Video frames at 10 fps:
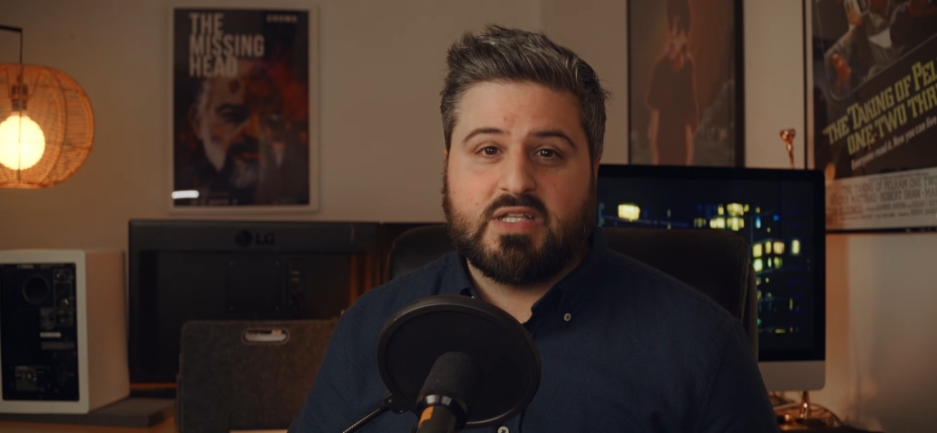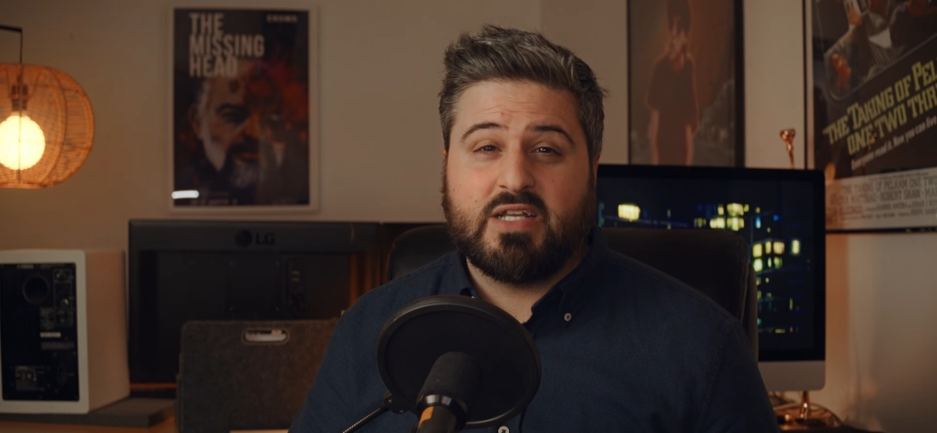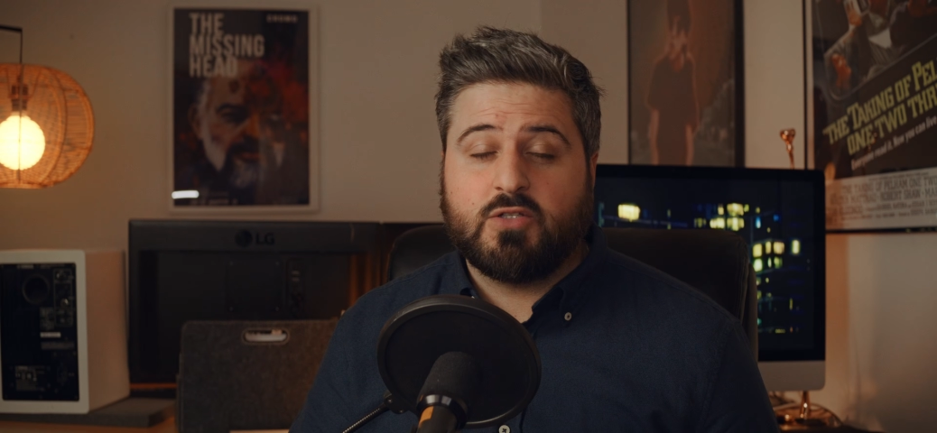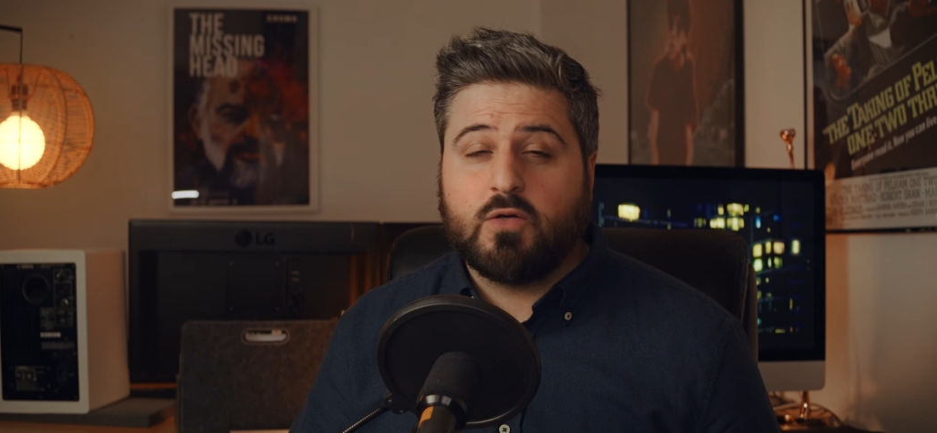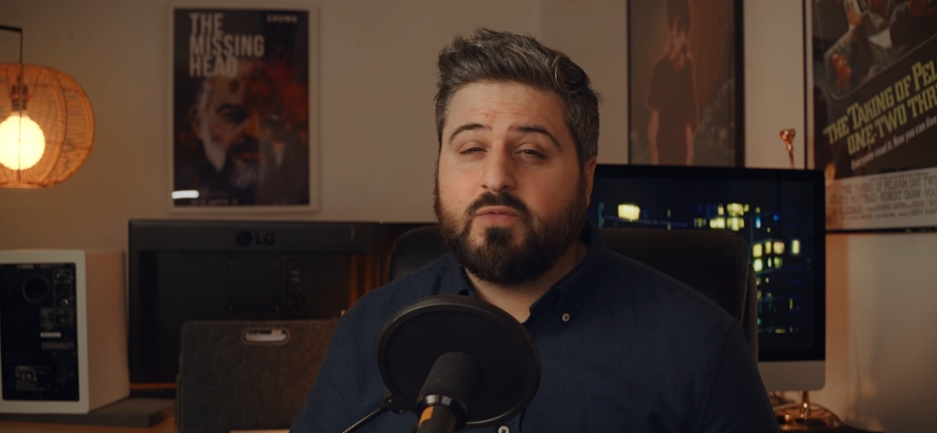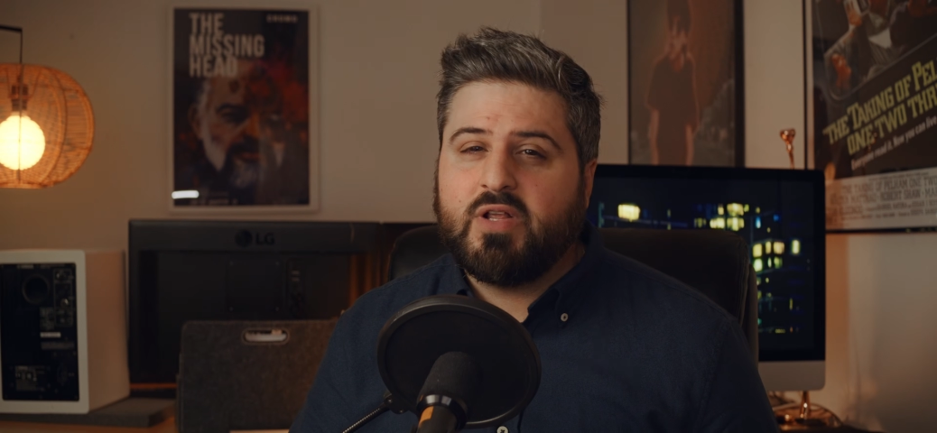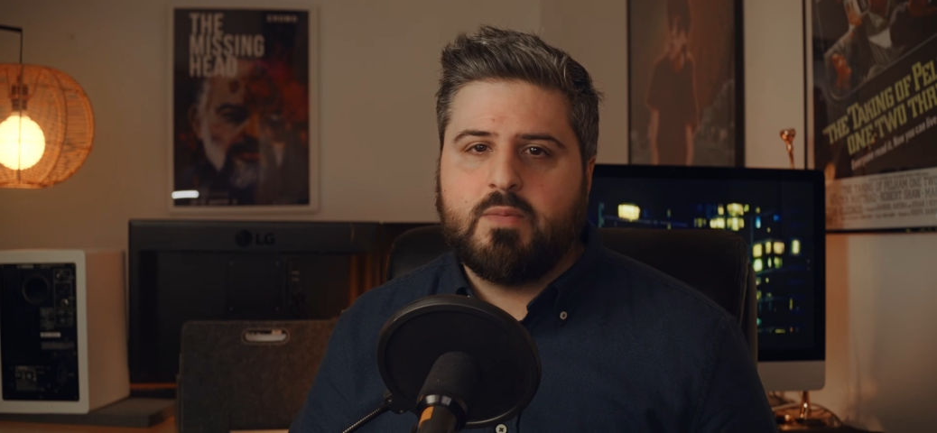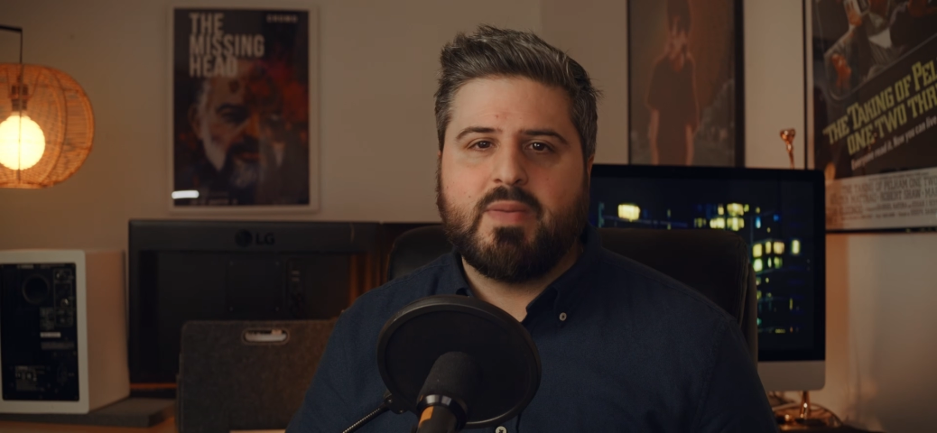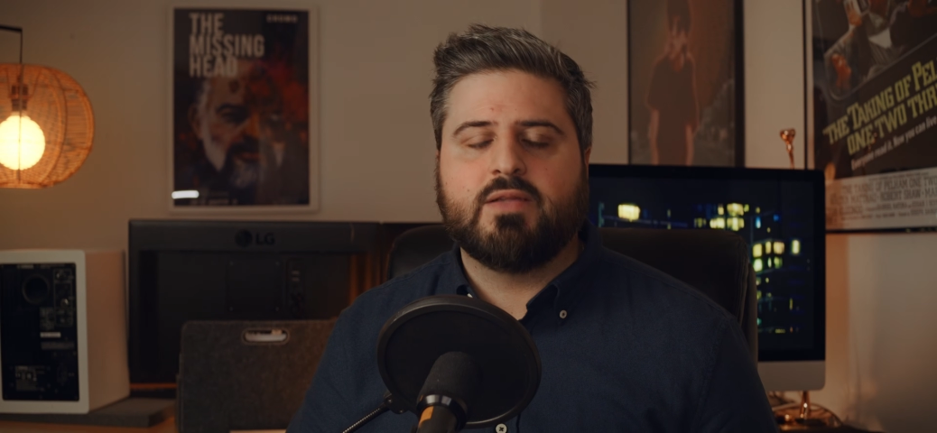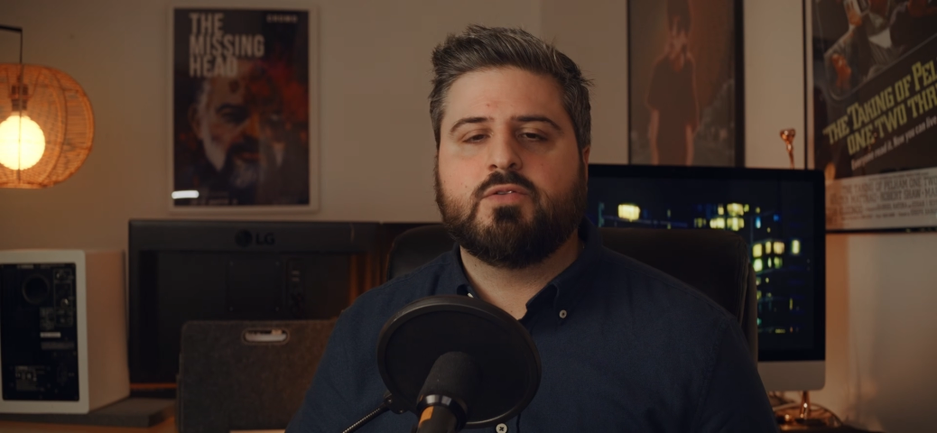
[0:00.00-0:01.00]
that don't really
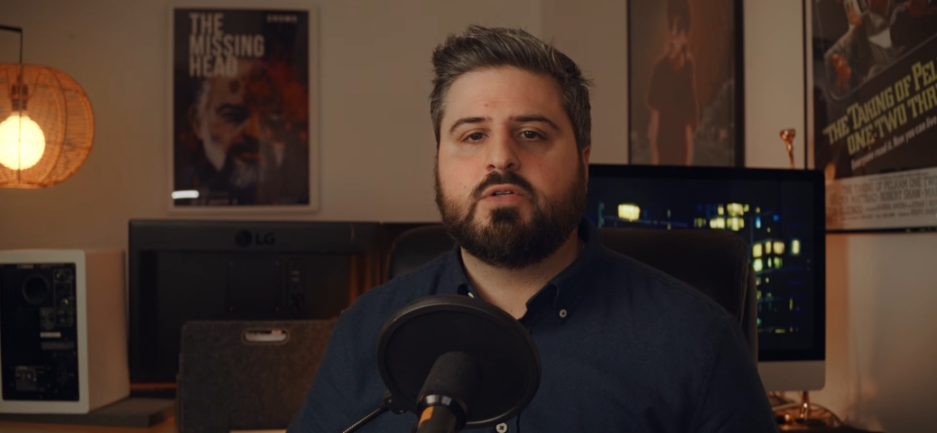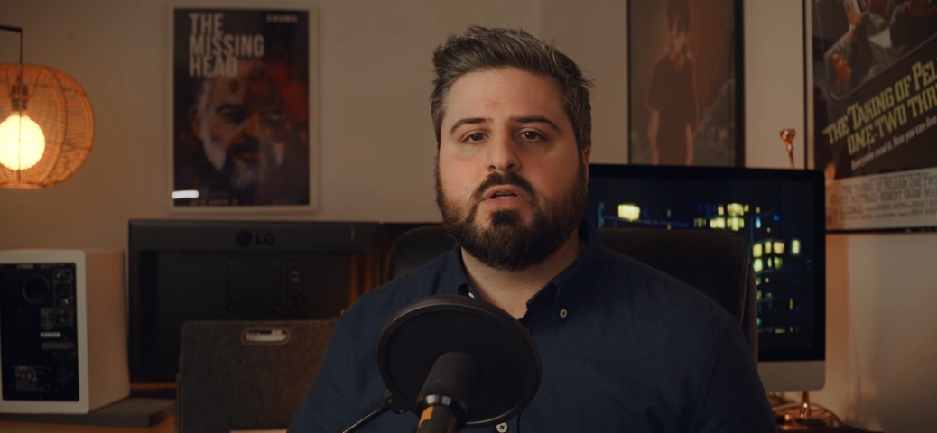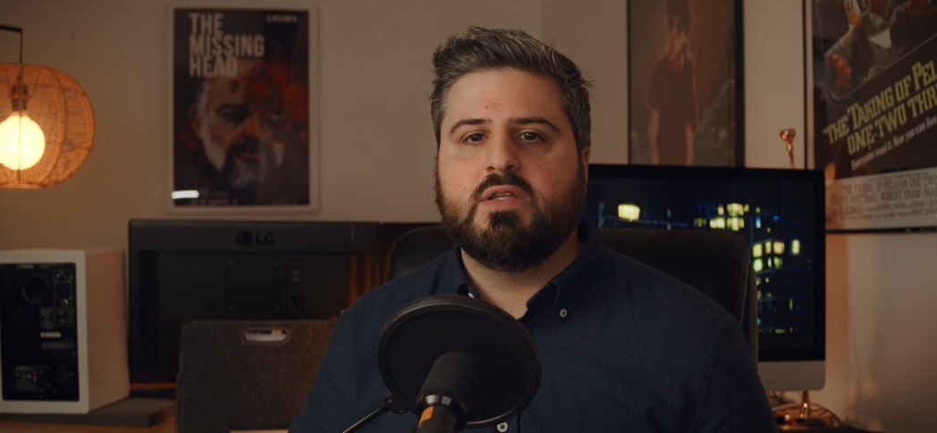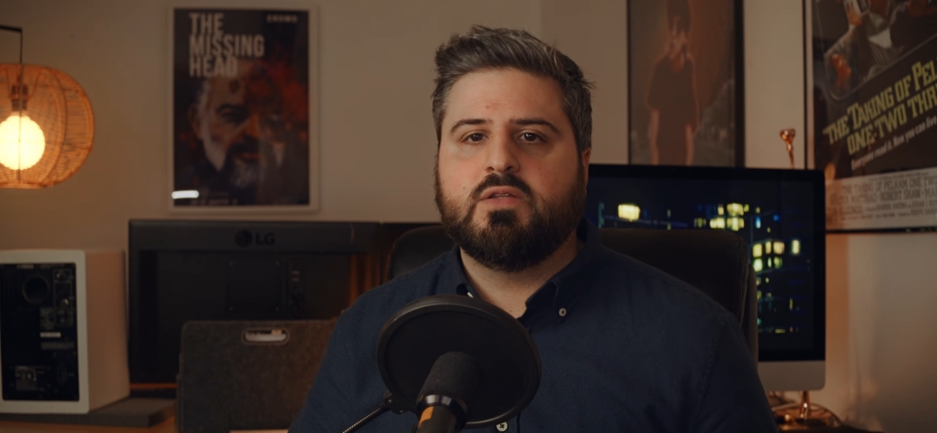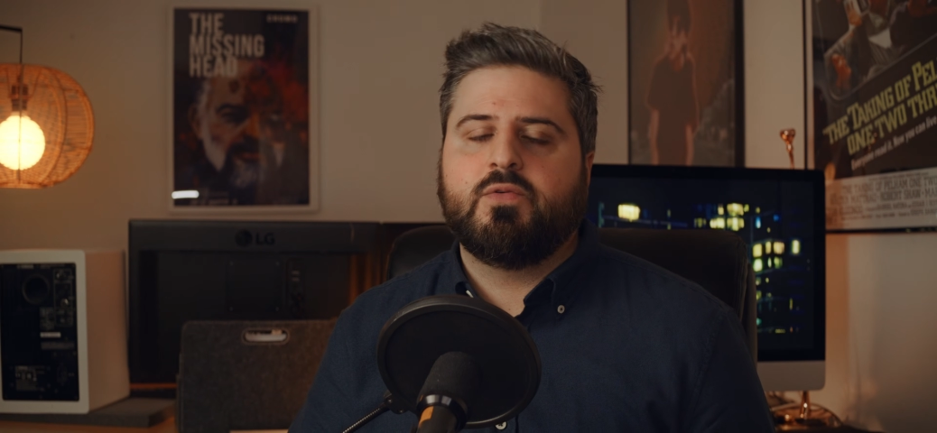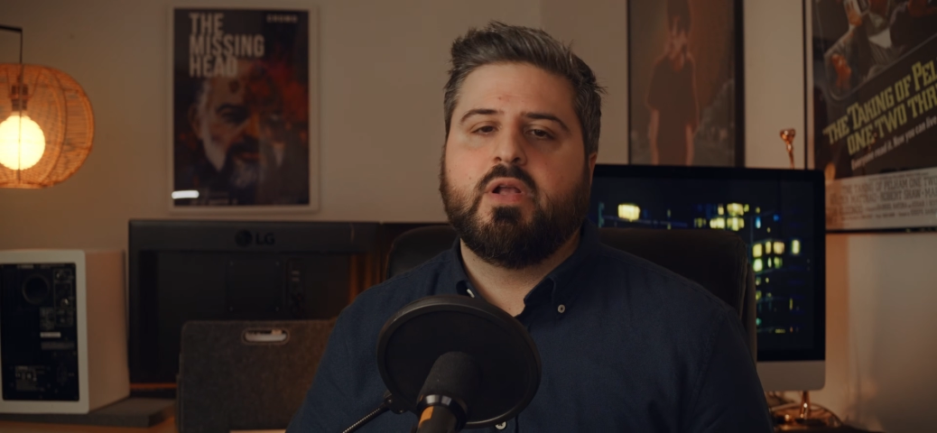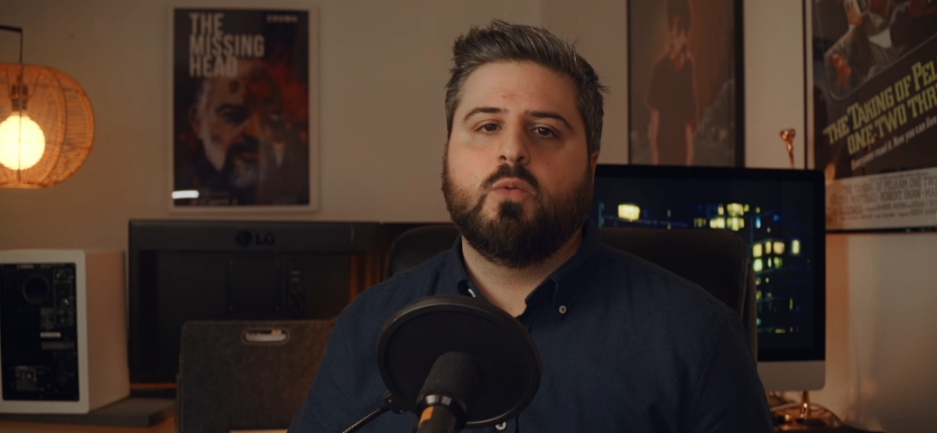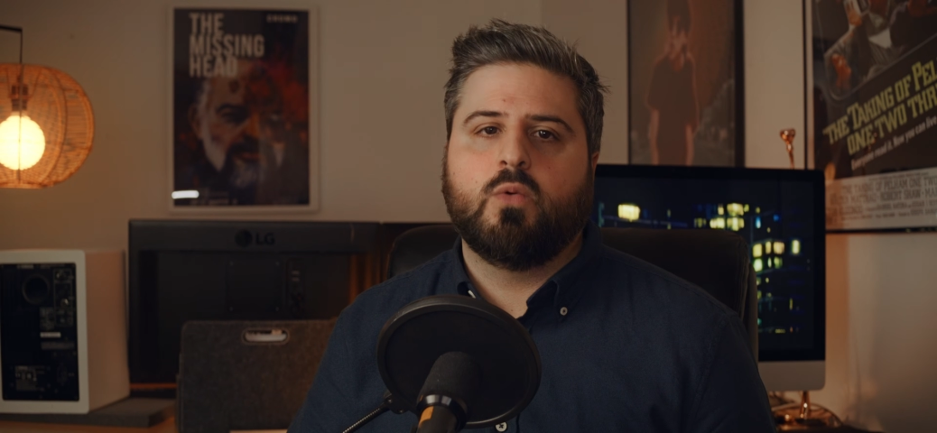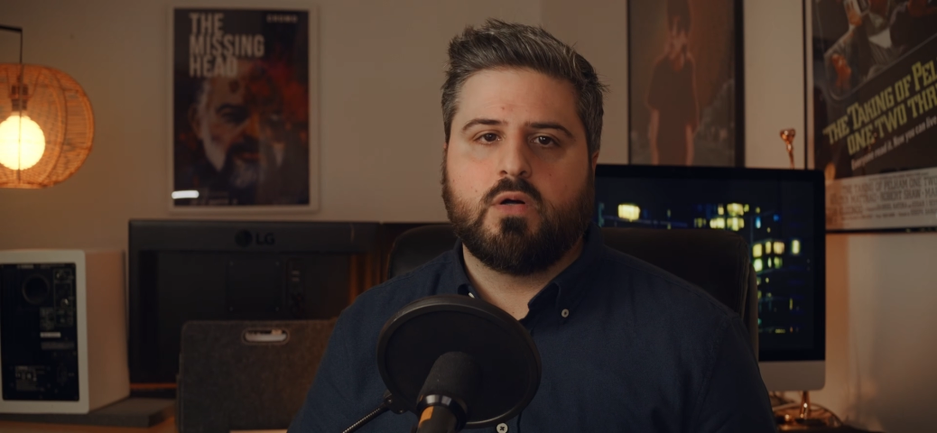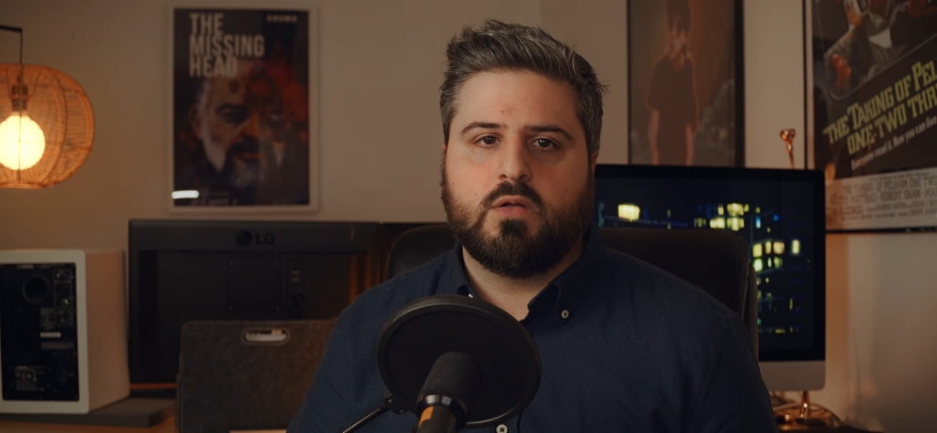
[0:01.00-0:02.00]
matter in the real
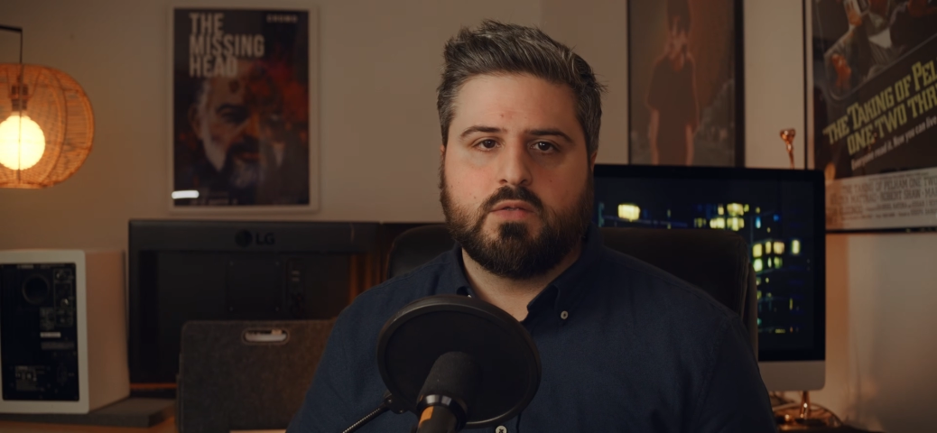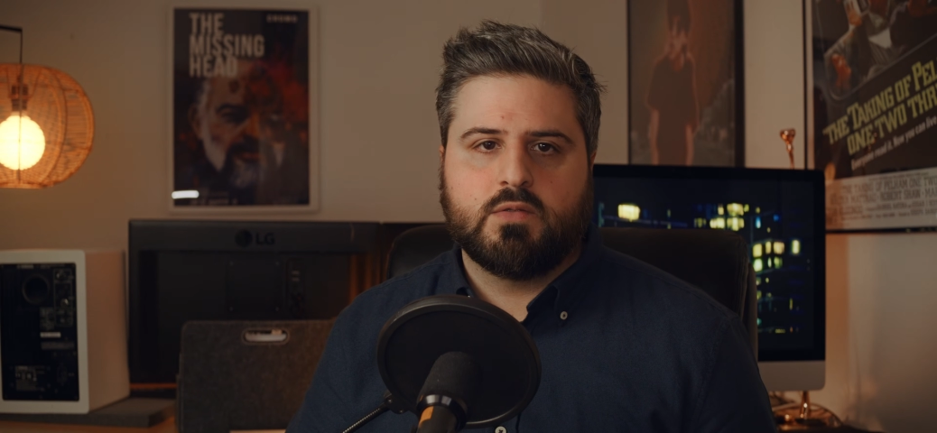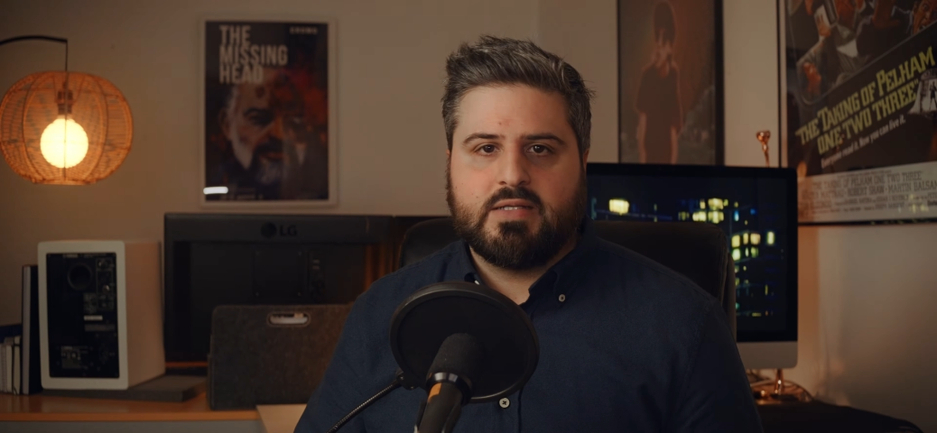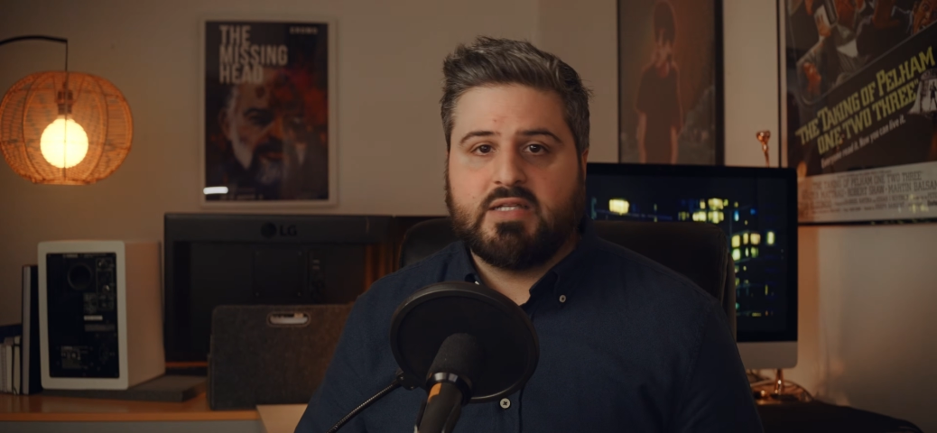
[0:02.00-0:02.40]
world.